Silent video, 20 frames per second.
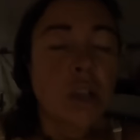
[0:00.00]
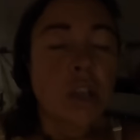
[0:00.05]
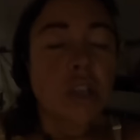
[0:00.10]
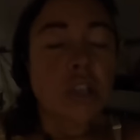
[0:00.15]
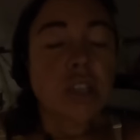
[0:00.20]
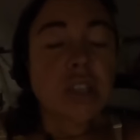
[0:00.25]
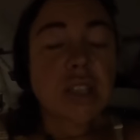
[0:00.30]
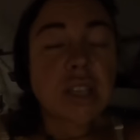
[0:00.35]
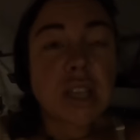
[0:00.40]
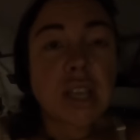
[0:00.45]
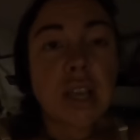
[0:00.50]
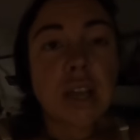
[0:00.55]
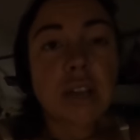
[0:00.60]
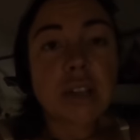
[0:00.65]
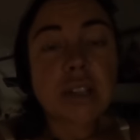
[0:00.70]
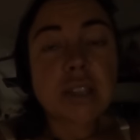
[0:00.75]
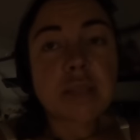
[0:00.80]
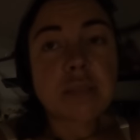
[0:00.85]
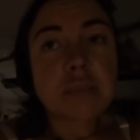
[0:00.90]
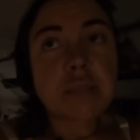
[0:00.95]
Just to kill
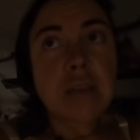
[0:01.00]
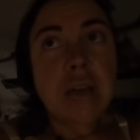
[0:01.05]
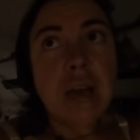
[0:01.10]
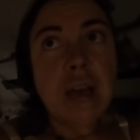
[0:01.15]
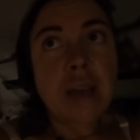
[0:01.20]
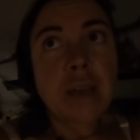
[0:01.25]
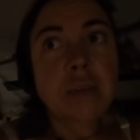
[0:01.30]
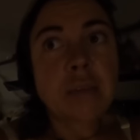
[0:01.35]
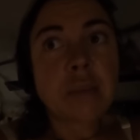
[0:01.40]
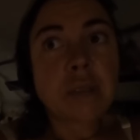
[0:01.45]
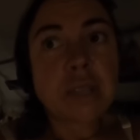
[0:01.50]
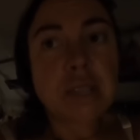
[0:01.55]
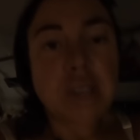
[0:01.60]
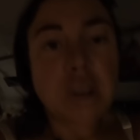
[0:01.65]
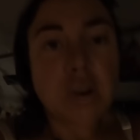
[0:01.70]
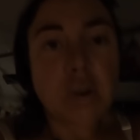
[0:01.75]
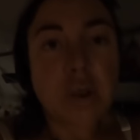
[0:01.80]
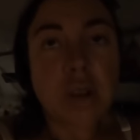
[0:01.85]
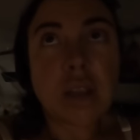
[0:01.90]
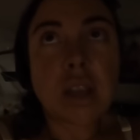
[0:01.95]
some time, because I
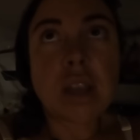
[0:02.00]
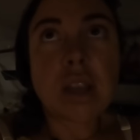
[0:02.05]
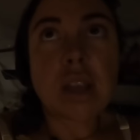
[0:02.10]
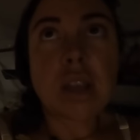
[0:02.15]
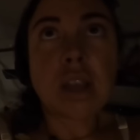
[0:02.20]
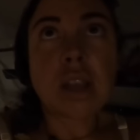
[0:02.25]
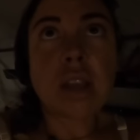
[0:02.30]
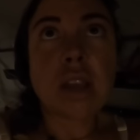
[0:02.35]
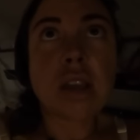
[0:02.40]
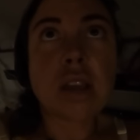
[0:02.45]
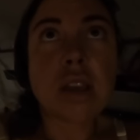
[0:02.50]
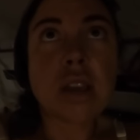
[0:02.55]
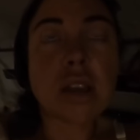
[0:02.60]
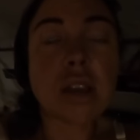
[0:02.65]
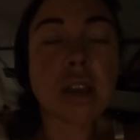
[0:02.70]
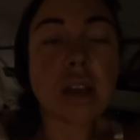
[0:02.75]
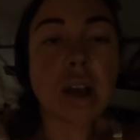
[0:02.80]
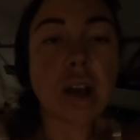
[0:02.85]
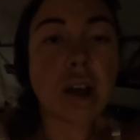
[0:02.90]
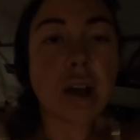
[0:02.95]
don't want to get in
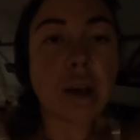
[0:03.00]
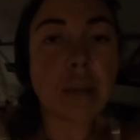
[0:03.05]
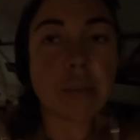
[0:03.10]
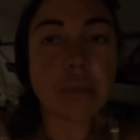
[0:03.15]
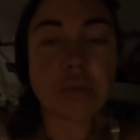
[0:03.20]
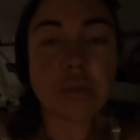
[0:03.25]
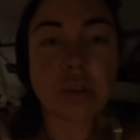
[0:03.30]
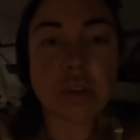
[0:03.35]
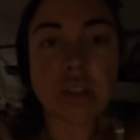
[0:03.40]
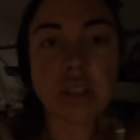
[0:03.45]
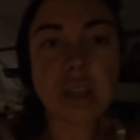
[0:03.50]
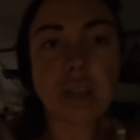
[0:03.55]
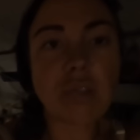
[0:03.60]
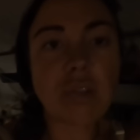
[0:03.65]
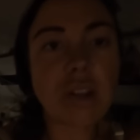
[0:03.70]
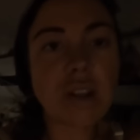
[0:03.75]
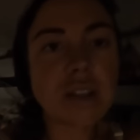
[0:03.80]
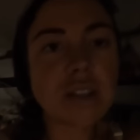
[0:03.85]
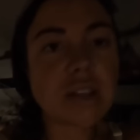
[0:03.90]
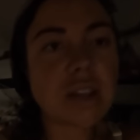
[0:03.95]
before
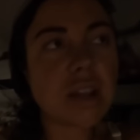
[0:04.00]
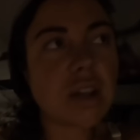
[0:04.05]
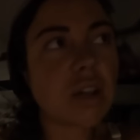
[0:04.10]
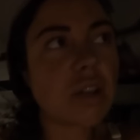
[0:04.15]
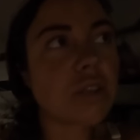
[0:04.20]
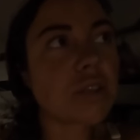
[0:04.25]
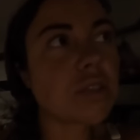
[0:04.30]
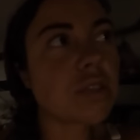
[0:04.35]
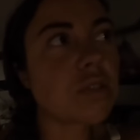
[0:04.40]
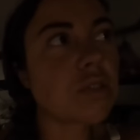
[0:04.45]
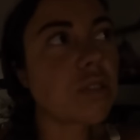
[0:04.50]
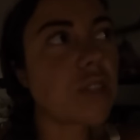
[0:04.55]
sunrise, and I'd also